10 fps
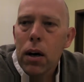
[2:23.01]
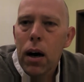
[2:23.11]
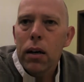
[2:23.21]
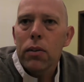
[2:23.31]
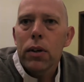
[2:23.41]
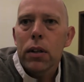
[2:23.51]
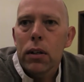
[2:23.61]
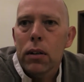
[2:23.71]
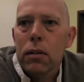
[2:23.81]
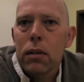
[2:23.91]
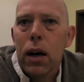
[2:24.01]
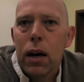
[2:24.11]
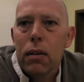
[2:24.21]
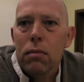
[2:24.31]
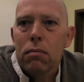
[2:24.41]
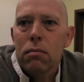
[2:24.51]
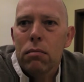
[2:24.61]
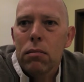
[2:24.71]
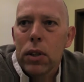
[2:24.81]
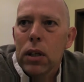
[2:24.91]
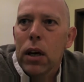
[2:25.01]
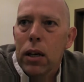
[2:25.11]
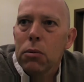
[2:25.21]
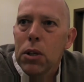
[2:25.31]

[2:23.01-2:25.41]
and I think that really helps